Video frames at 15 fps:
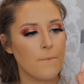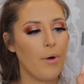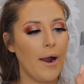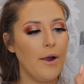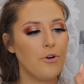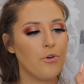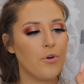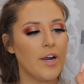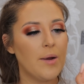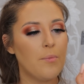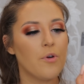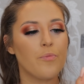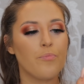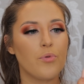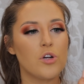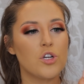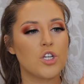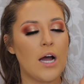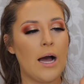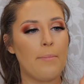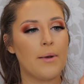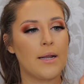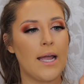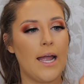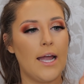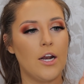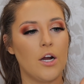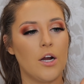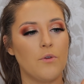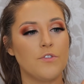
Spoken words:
Brow cream with brush applicator.